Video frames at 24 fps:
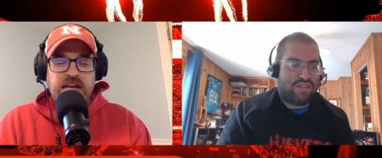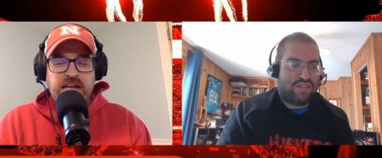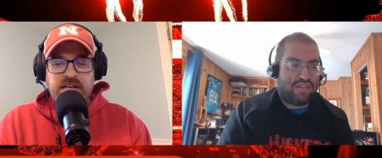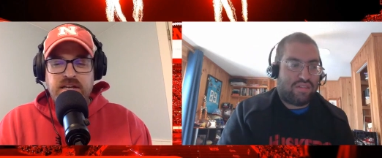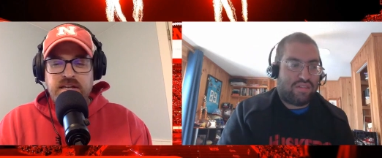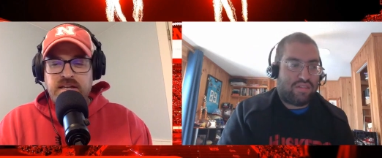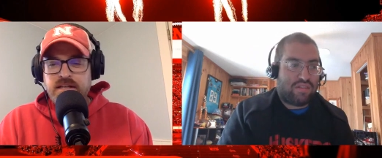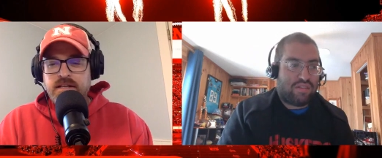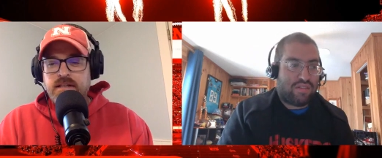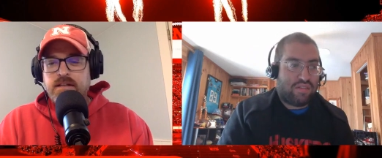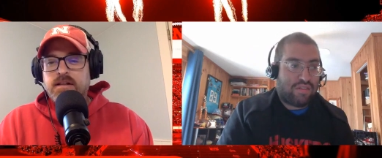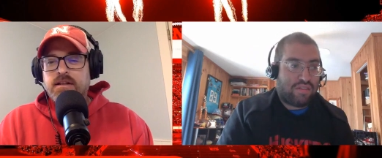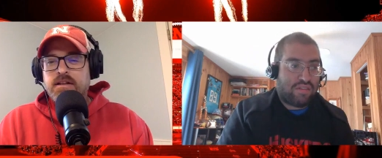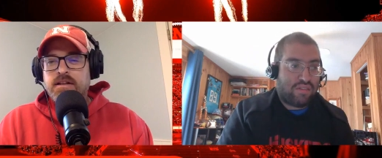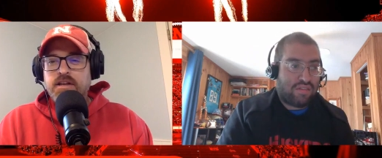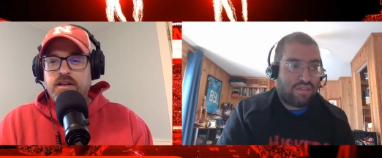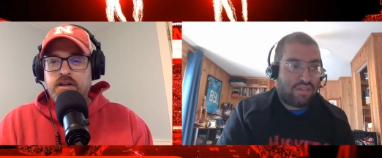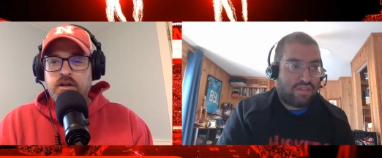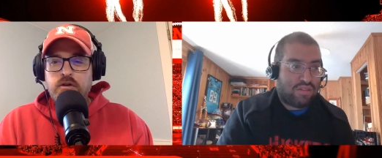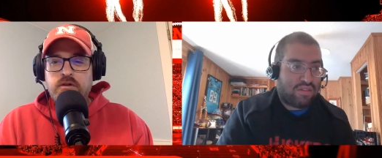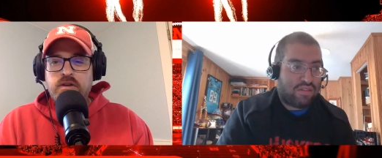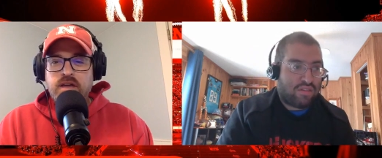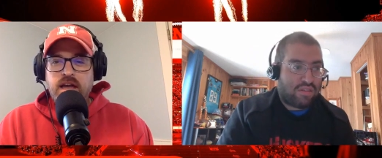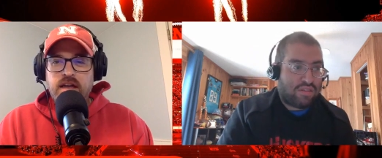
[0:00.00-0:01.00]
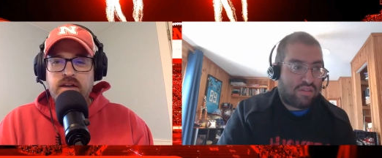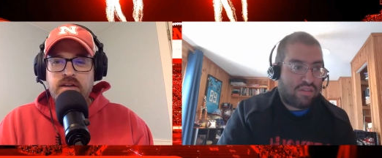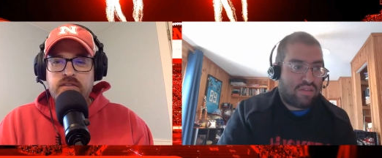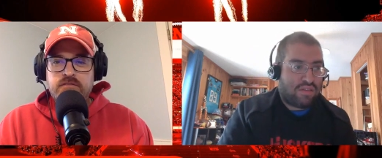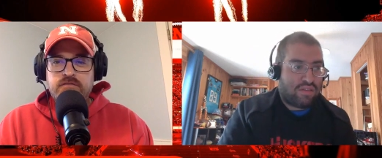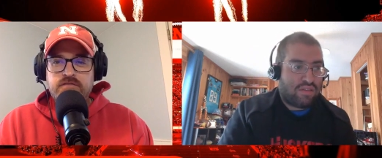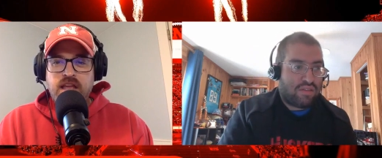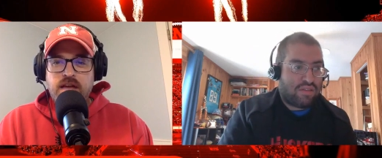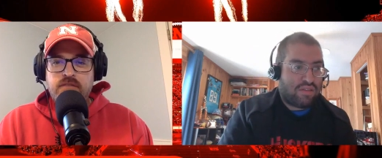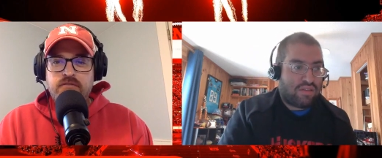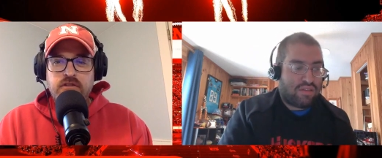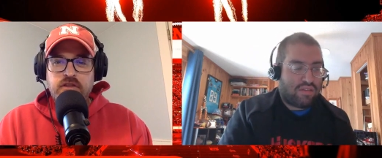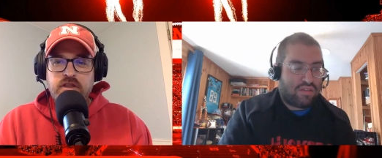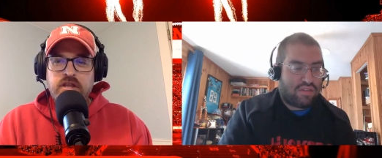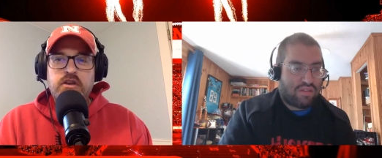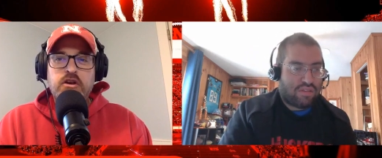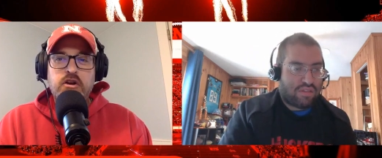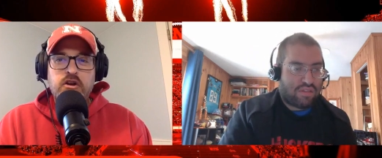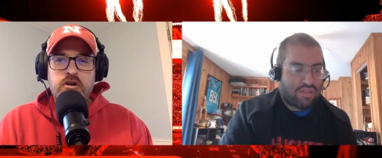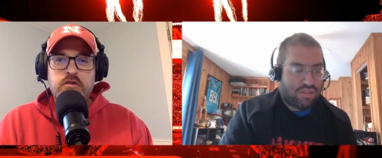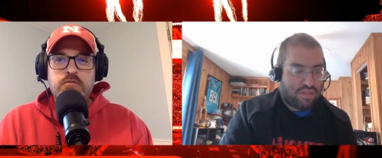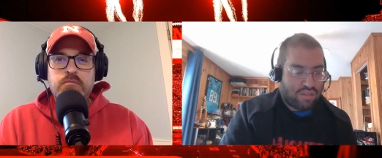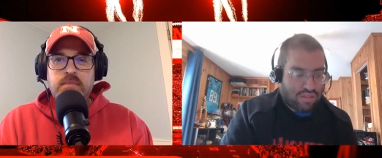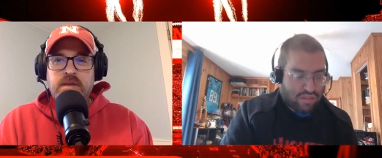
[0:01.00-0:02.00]
Speaker 1: and you know kind of definitely
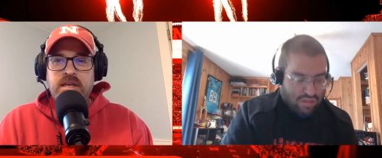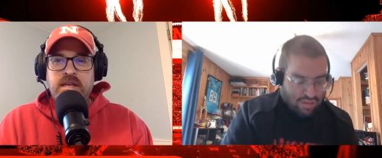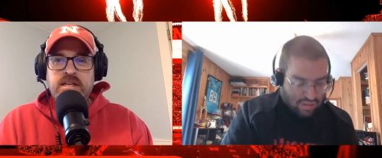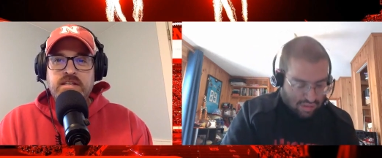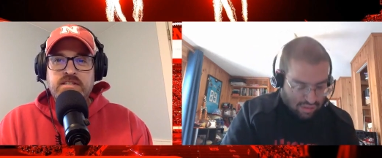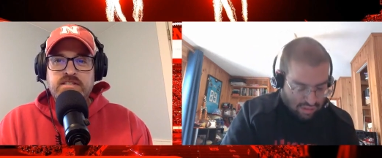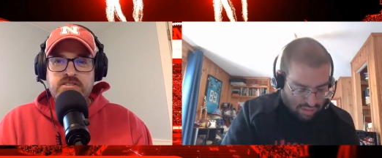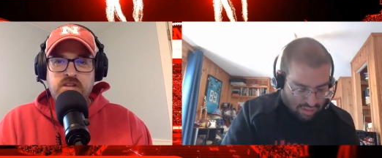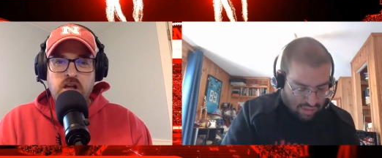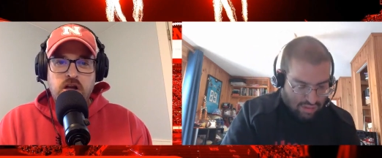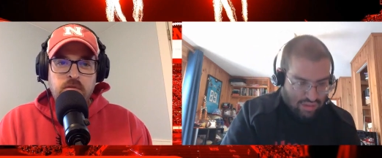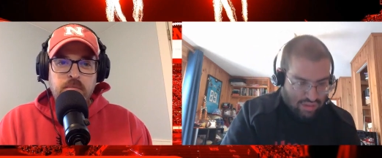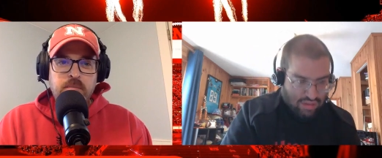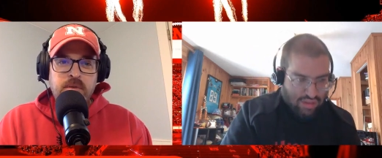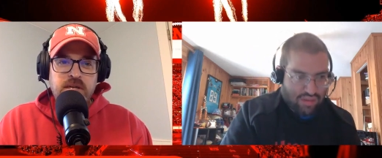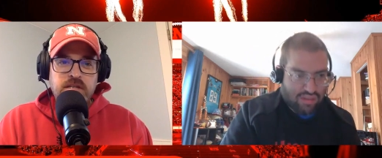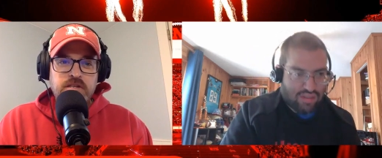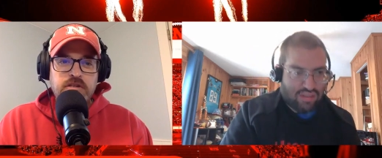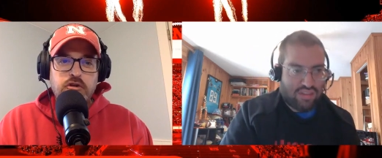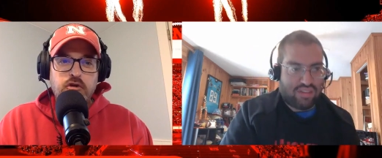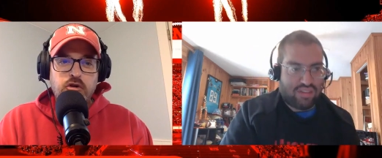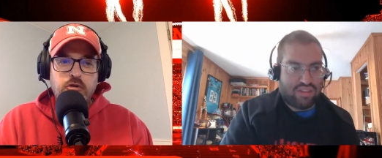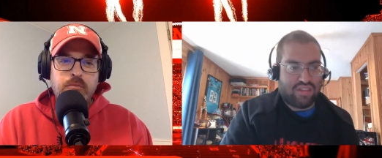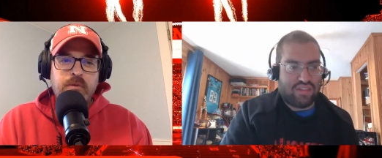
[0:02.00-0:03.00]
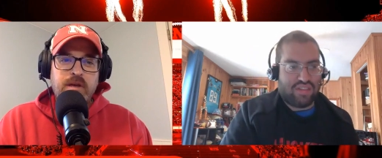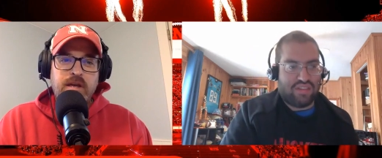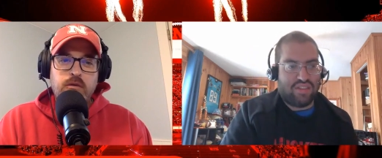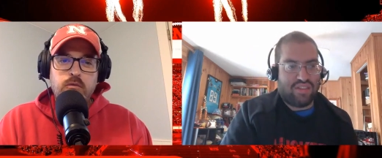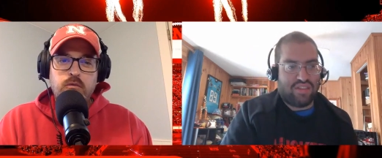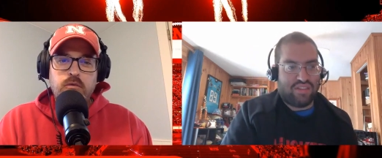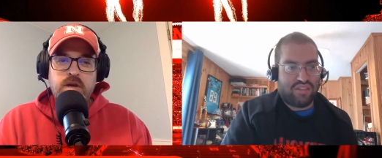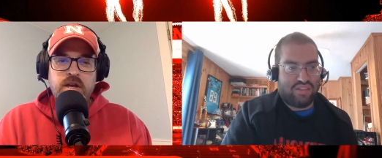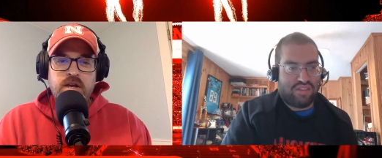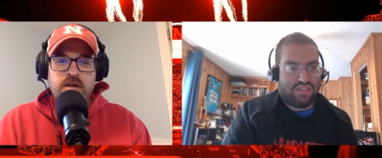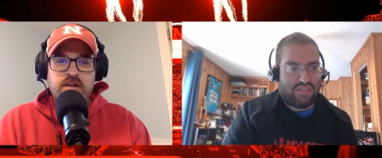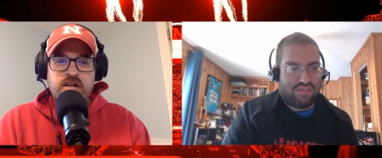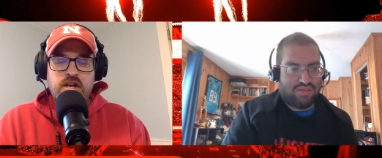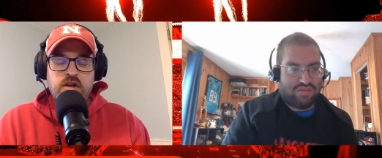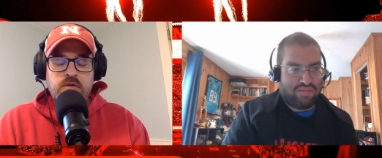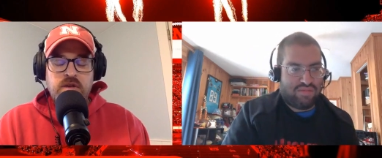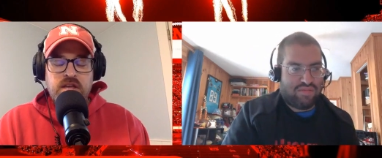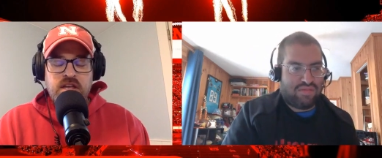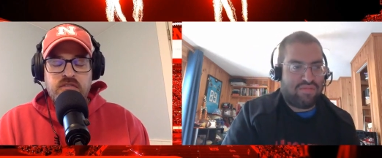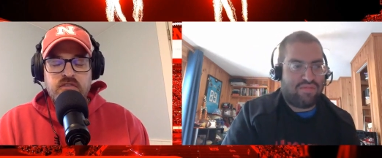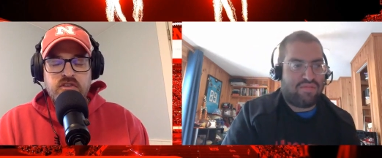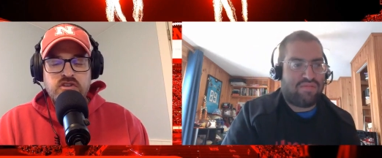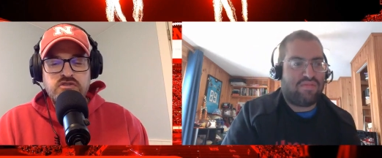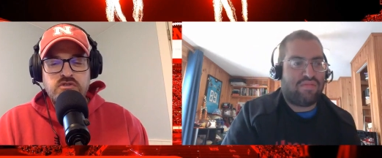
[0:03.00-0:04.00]
hurt me, stung me a little mm-hmm. bit when you know he
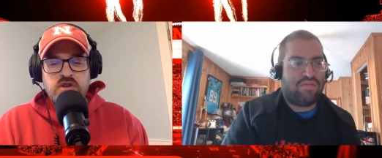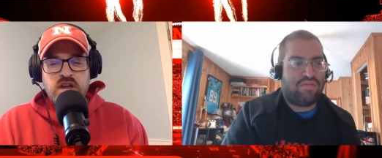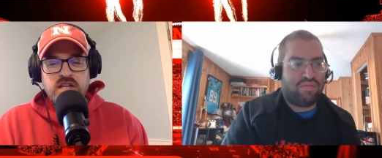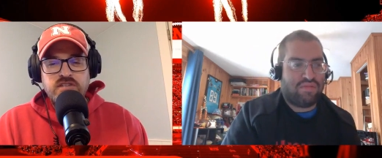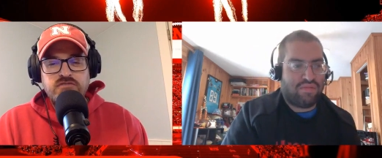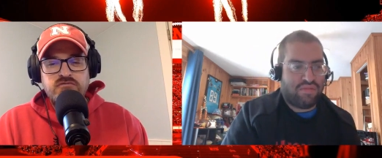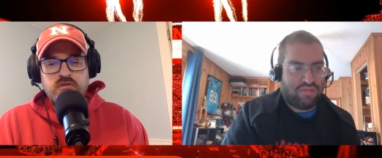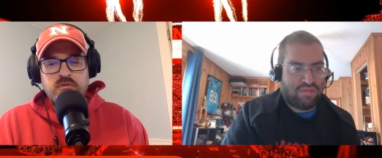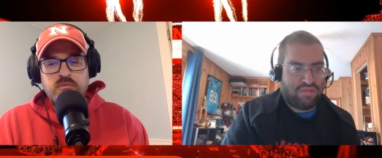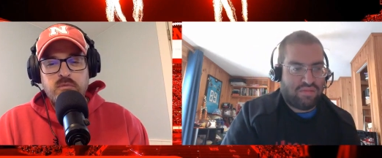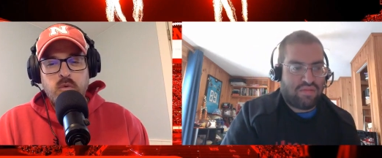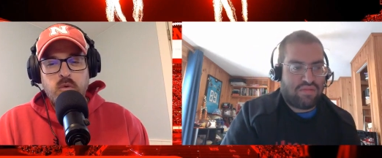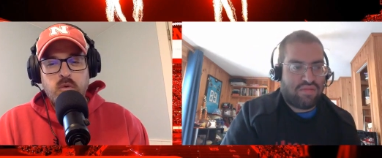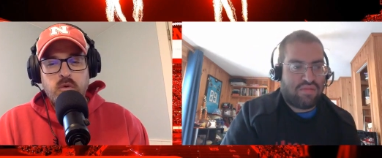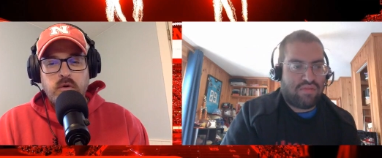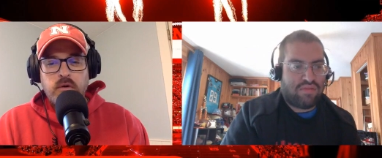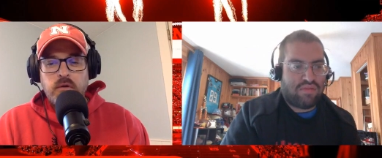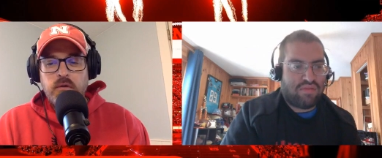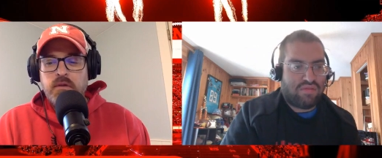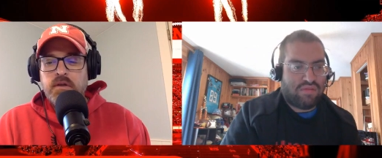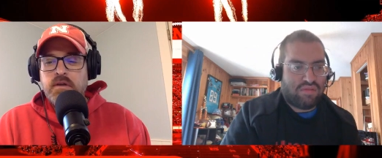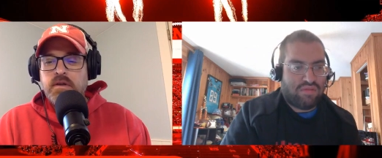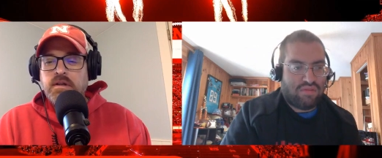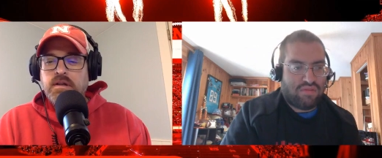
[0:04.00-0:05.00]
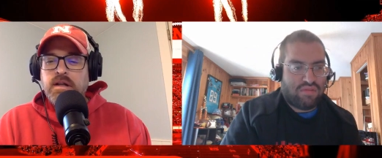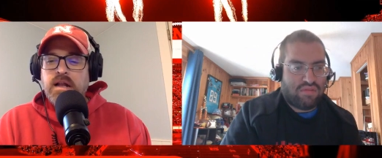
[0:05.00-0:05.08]
hit the transfer portal.